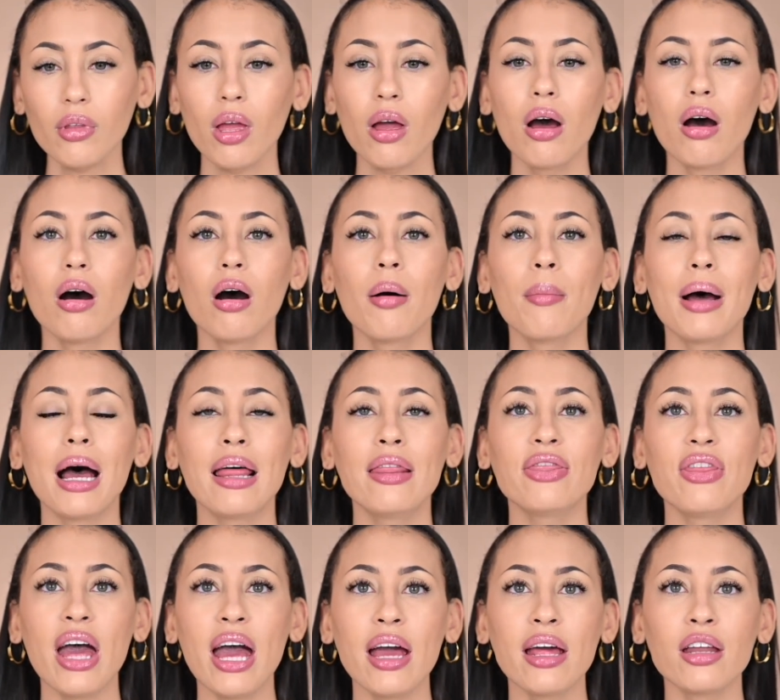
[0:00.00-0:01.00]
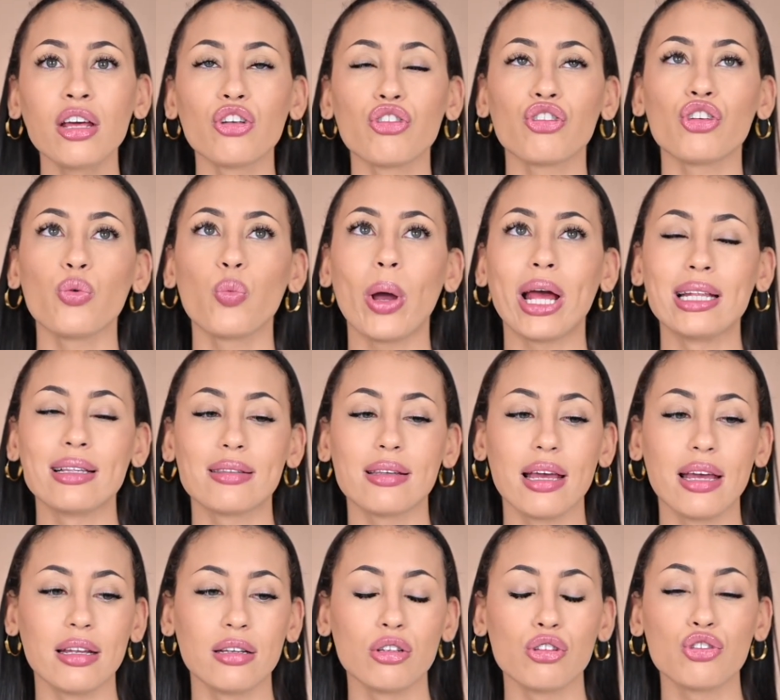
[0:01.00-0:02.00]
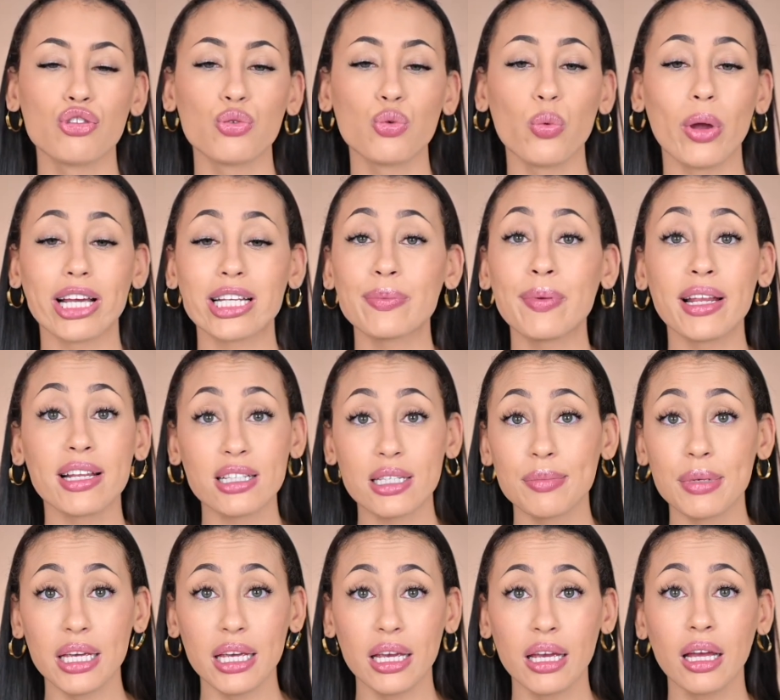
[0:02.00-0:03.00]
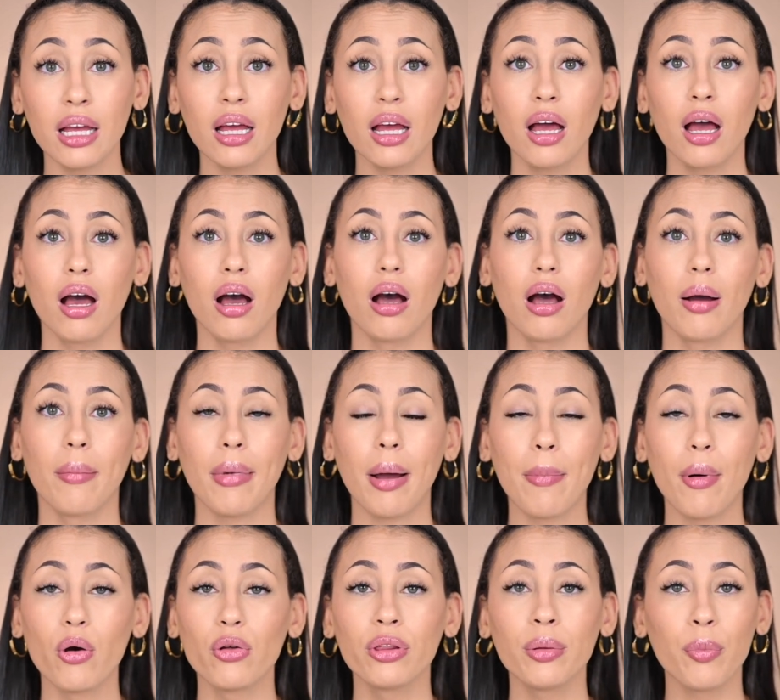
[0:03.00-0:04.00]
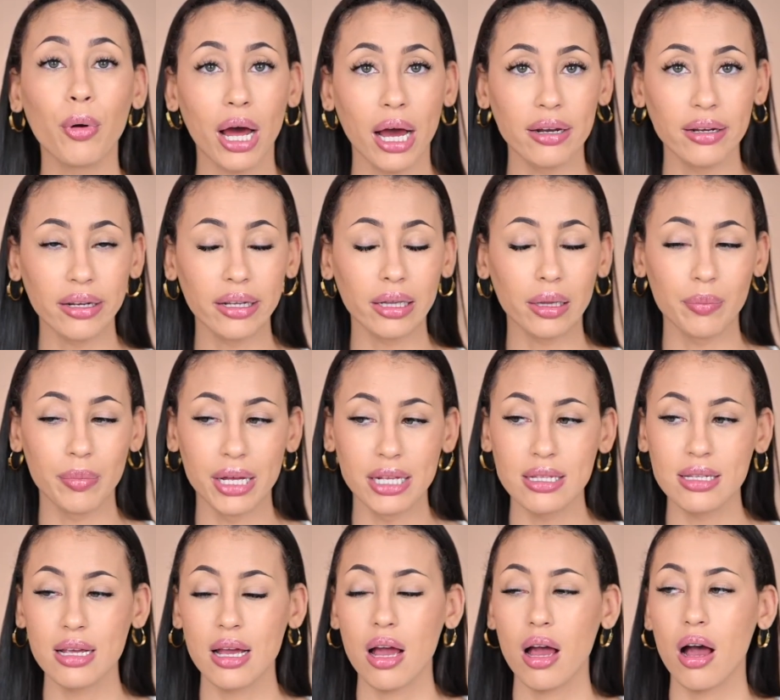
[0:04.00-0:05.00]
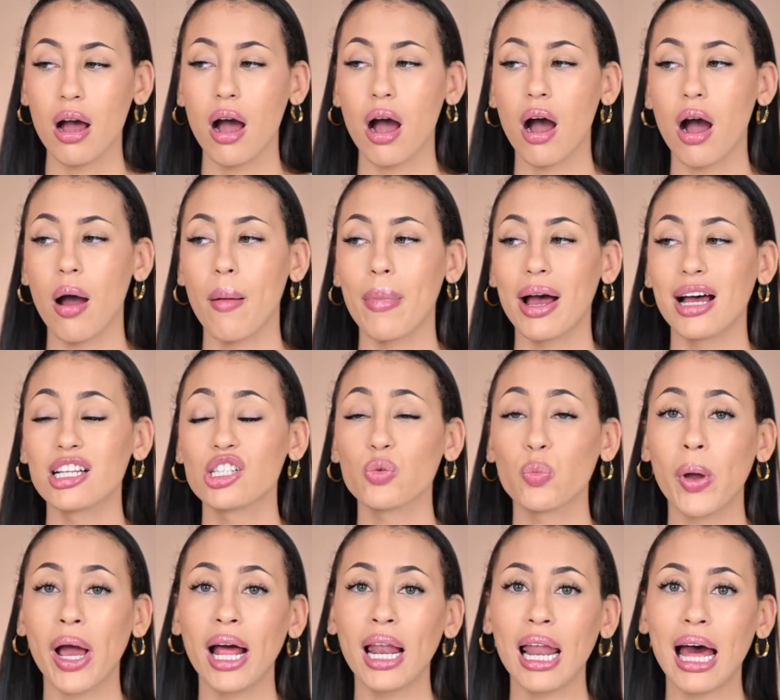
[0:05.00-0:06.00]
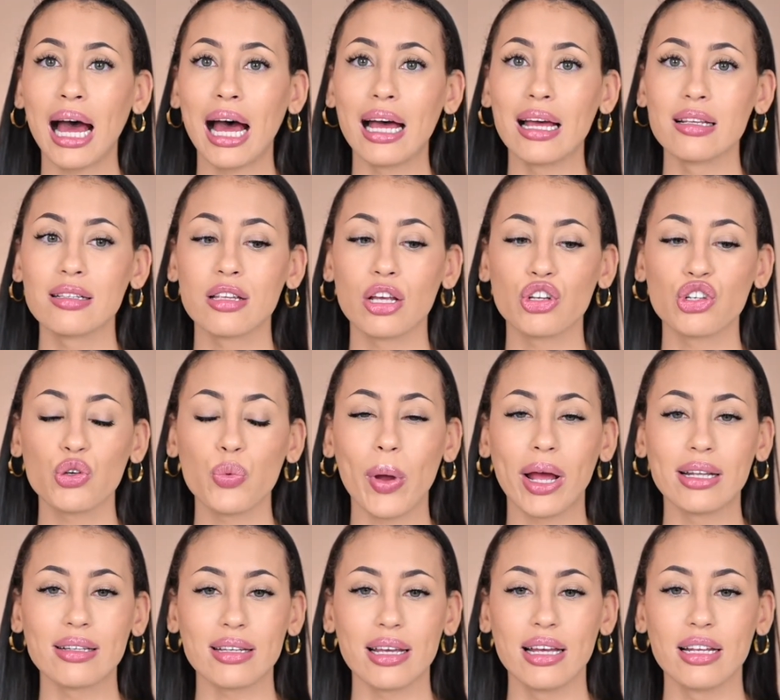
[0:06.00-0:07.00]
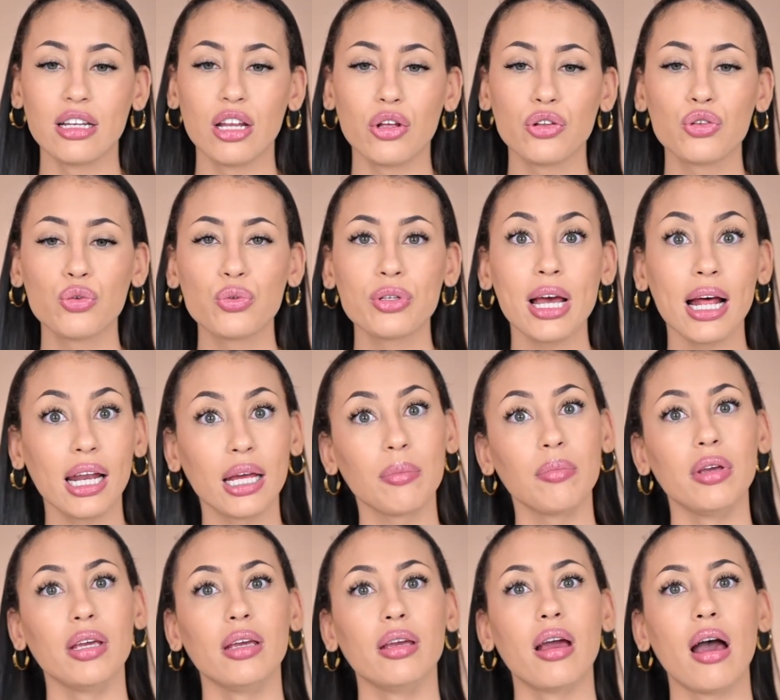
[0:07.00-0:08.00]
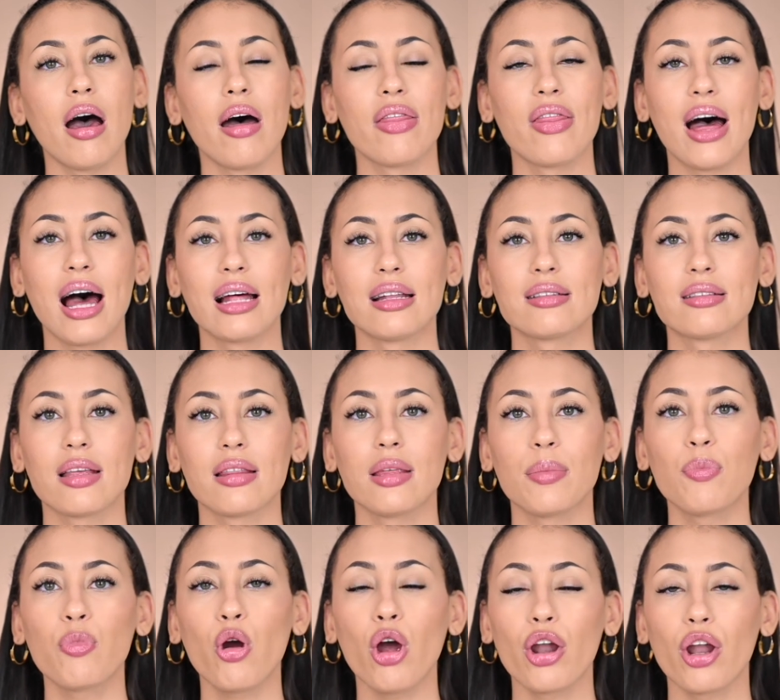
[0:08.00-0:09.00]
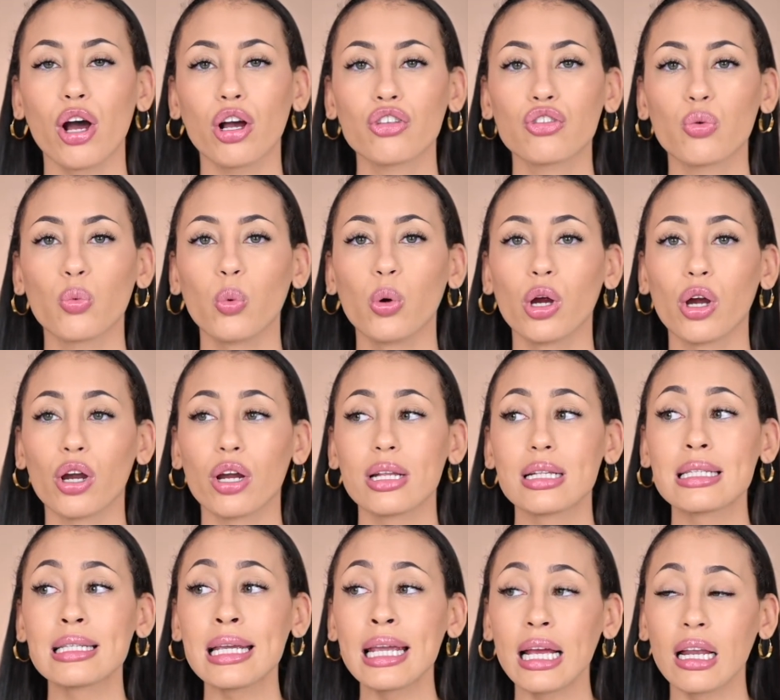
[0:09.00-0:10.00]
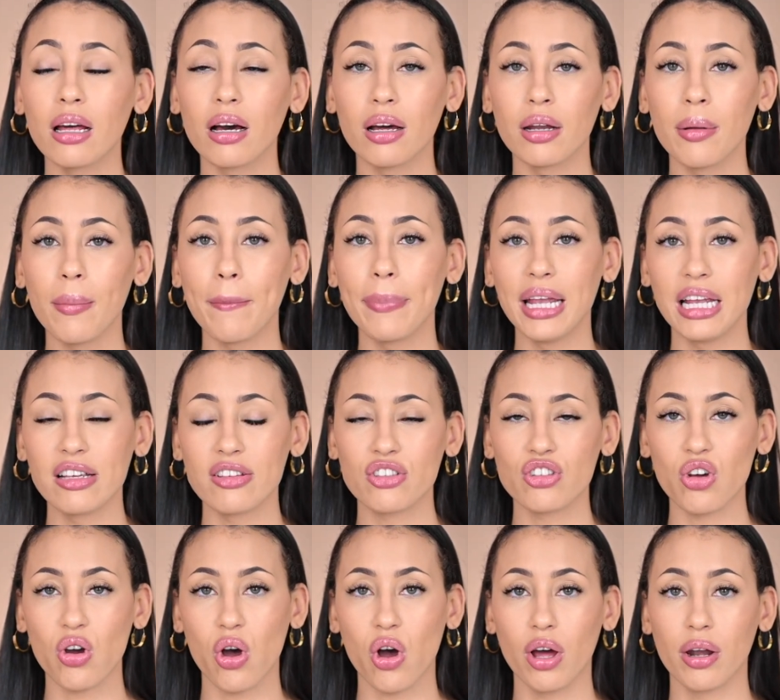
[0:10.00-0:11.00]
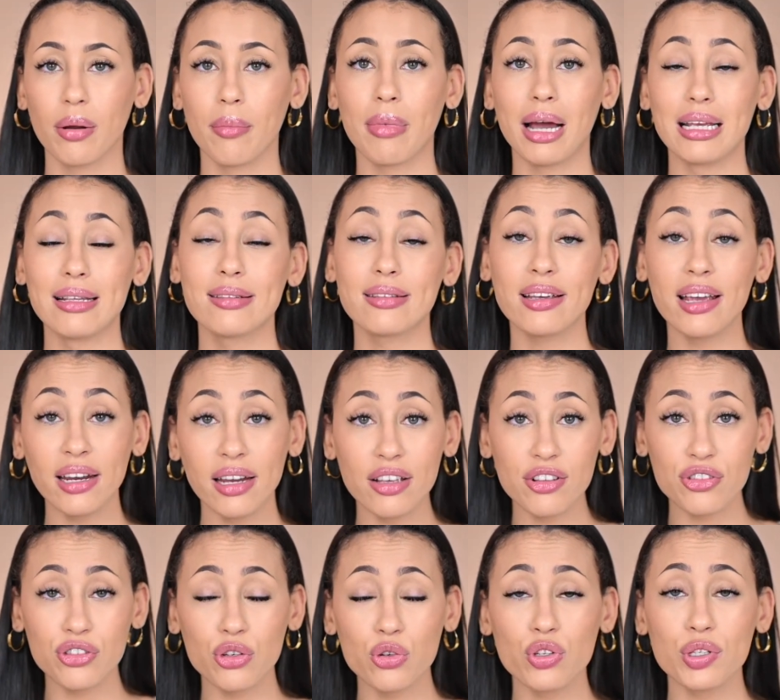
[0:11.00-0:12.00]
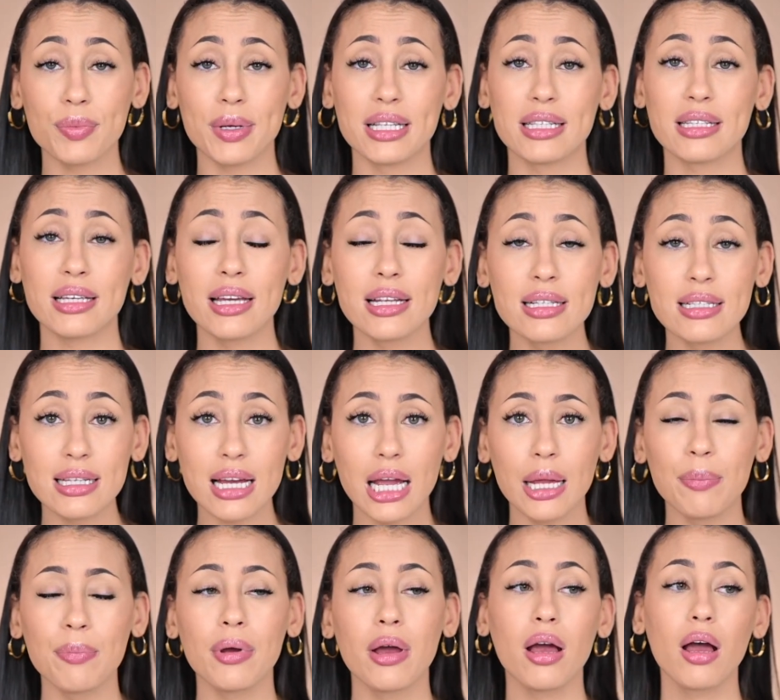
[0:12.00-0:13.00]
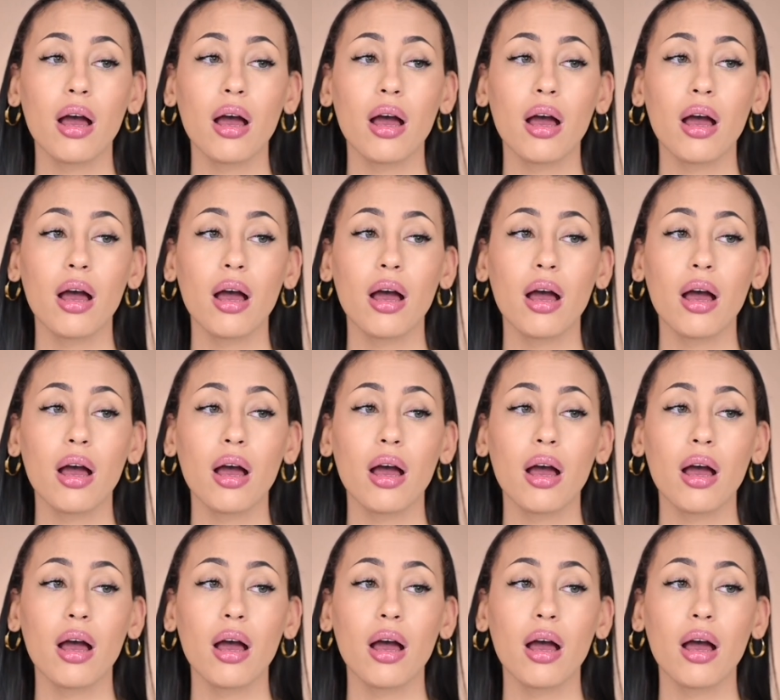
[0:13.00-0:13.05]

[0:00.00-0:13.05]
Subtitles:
And then she went in to explain to me about the brand a little bit, as well as she went in to telling me that the products were tailored based on my skin issues, my skin type,